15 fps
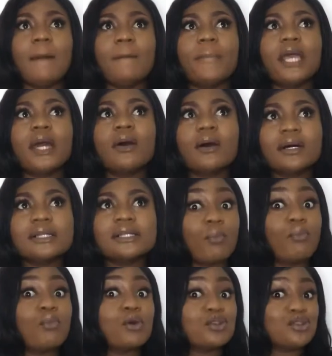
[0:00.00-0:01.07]
because
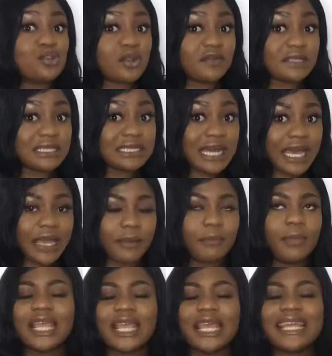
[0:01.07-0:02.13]
most of the
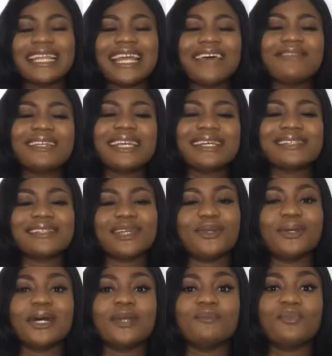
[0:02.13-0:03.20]
time the evidence that you
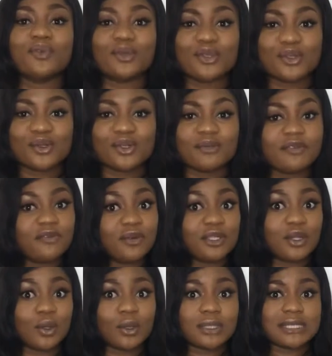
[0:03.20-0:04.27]
can produce before the
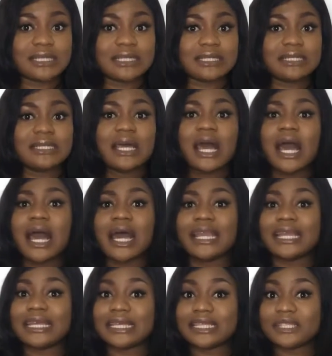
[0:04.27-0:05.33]
court is an
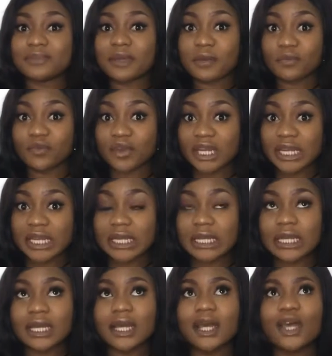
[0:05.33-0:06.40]
engagement
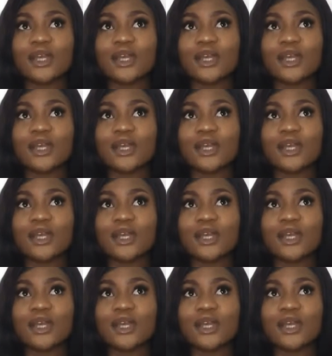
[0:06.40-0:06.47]
ring.